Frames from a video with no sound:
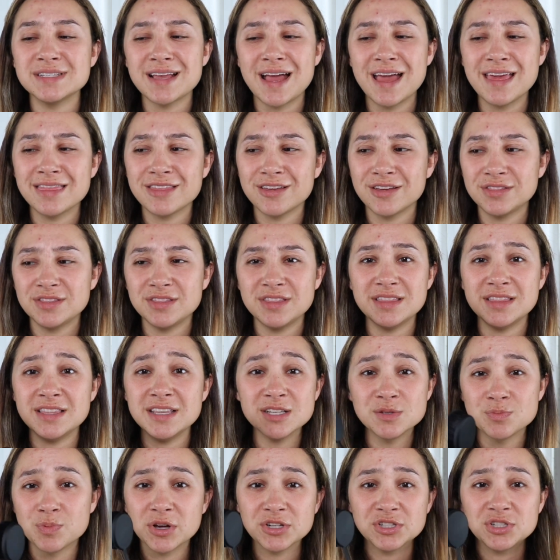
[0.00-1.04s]
I thought
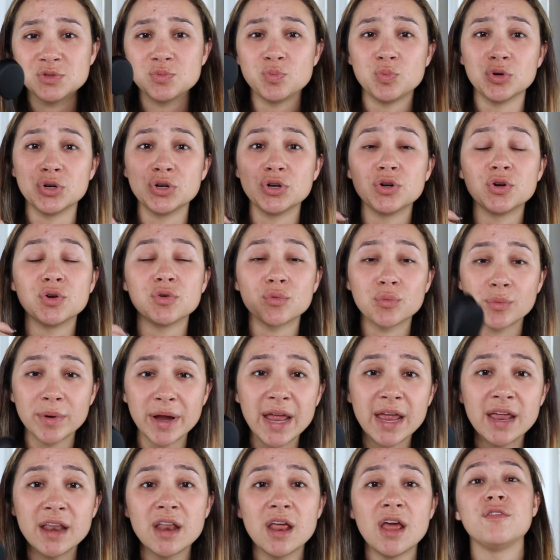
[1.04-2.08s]
these brushes were
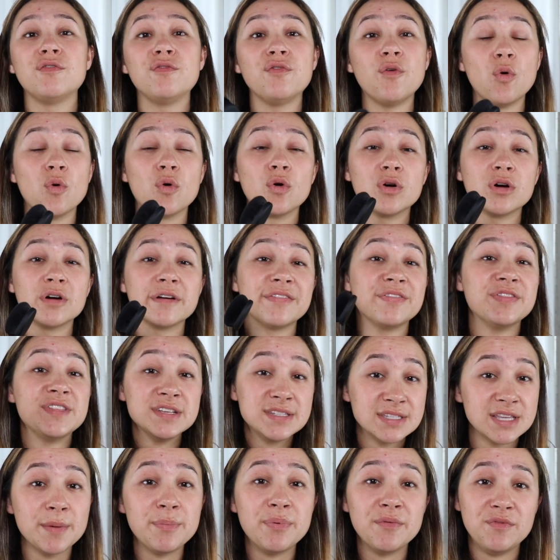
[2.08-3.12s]
great for
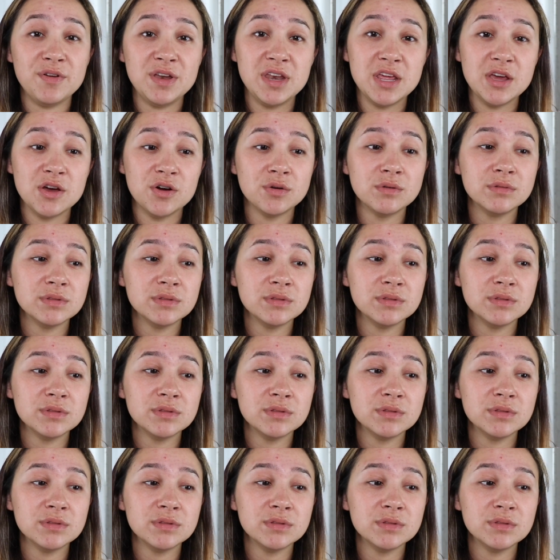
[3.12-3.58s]
this type of video,